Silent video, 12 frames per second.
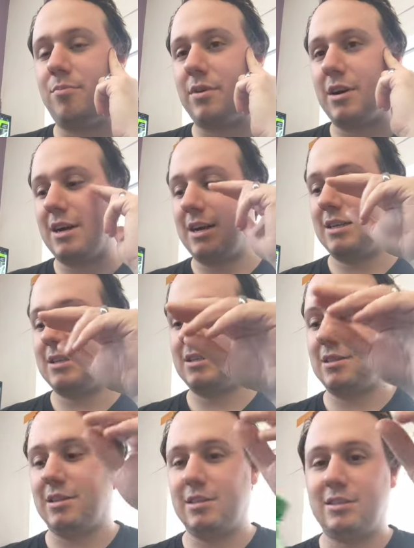But
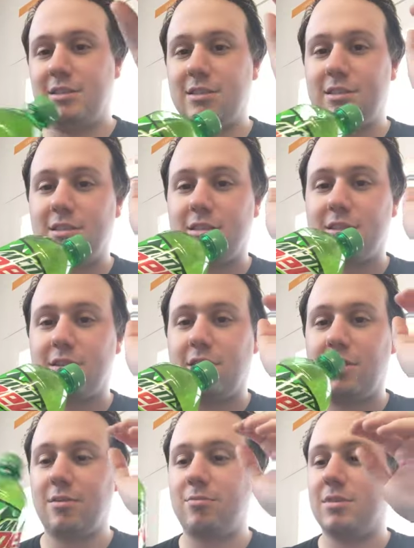this is just
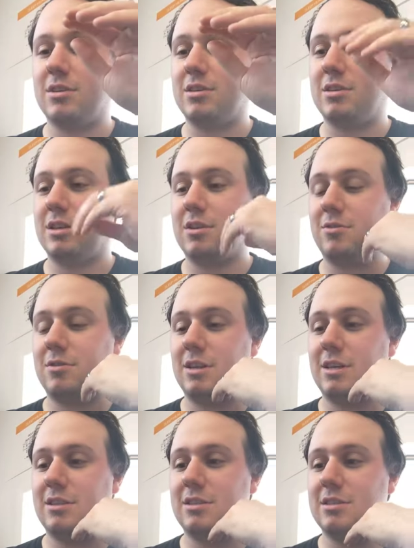garbage. I don't
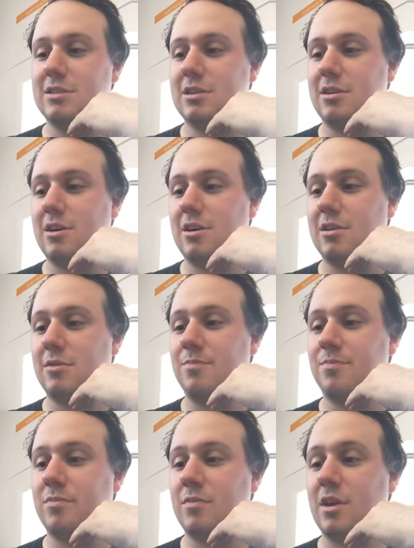like this at all.
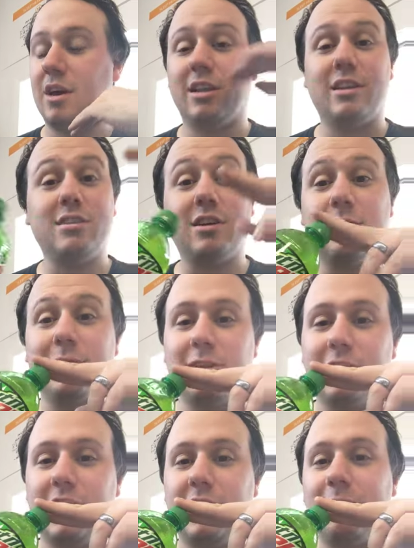Uh, let's talk about
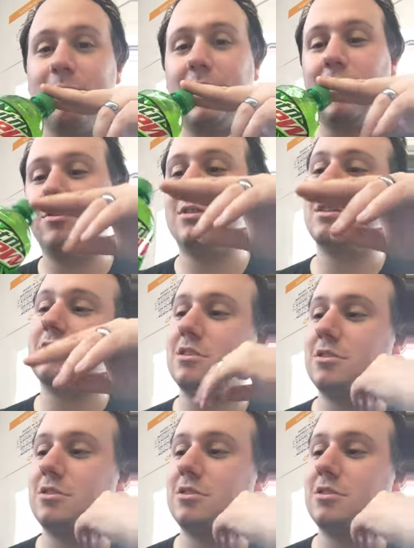the name, Mountain